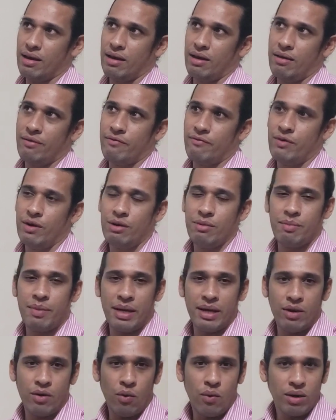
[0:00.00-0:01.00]
a very
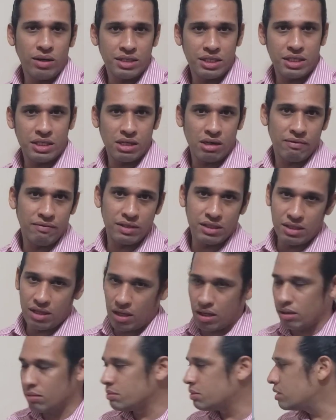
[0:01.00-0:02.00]
big quantity of the
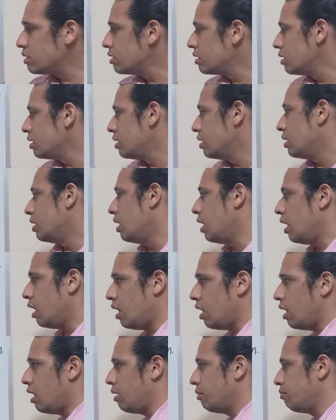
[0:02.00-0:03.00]
times,
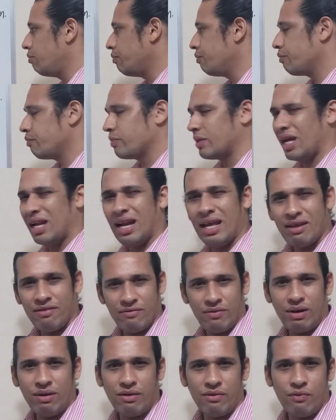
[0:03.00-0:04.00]
like
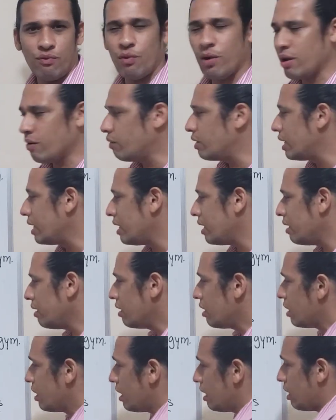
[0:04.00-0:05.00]
very frequently.
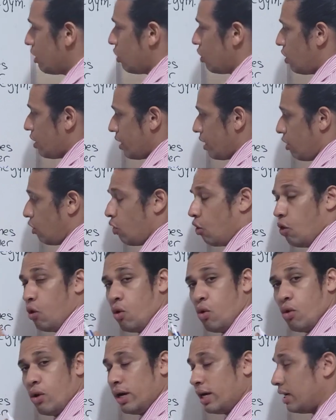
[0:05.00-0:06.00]

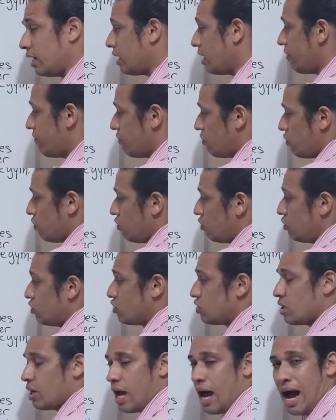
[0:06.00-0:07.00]
Or if you
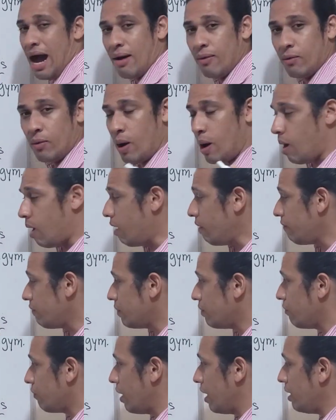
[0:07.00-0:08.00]
use how
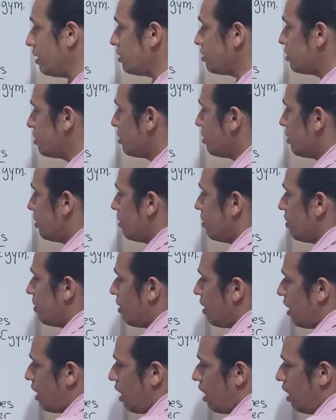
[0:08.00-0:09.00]
often, right?
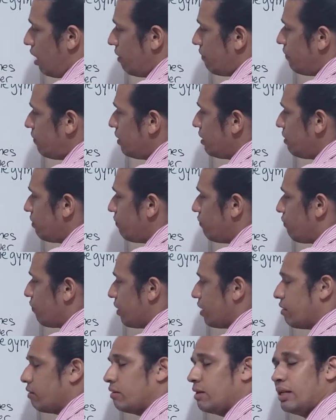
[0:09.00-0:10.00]
Often and
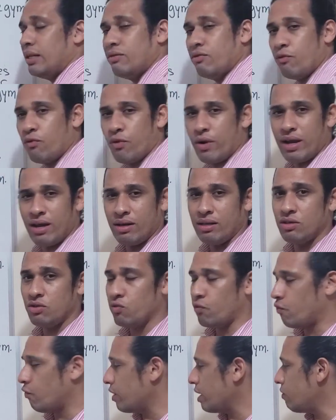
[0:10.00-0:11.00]

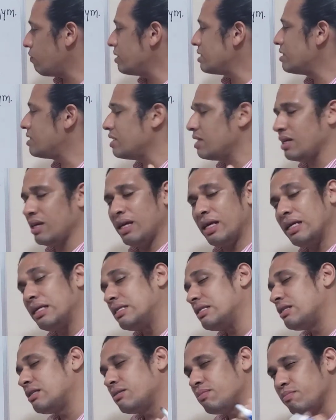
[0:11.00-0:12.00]
frequency,
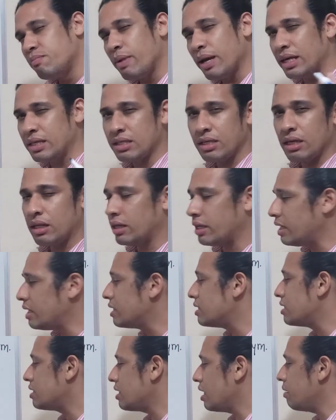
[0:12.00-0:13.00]
it's basically
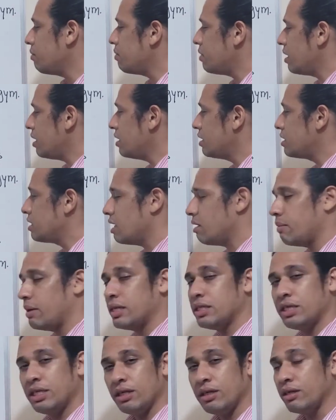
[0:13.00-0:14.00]
the same thing, the same
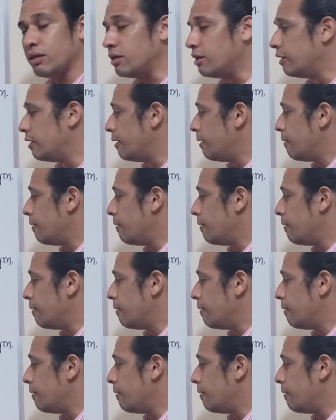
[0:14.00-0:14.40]
idea,